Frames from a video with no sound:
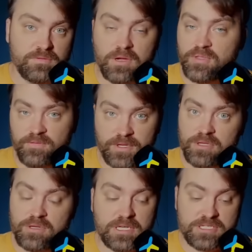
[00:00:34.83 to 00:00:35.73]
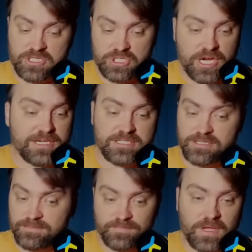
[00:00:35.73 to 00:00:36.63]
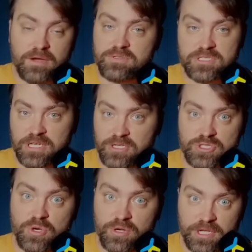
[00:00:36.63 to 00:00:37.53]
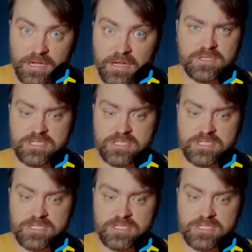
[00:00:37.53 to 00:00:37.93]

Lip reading: Well, the video is just, I would say, shocking.